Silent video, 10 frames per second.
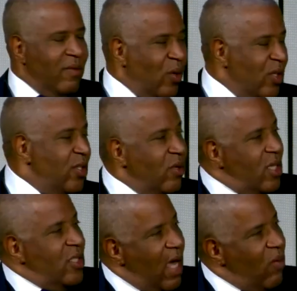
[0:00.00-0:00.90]
Of course you didn't,
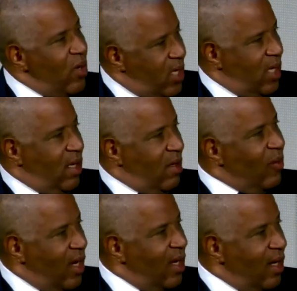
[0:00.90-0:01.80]
because how would he?
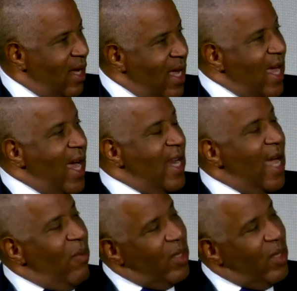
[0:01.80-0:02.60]
Right? Right, right? And now